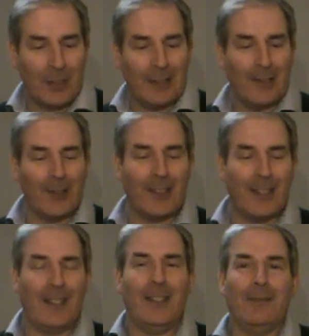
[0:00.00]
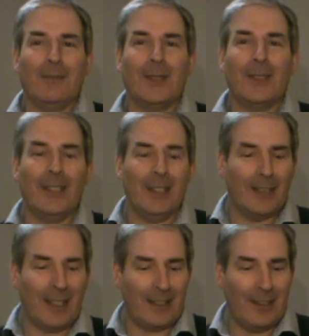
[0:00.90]
she's looking at him. She is
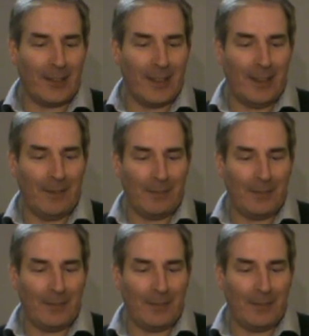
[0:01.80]
actually looking at him.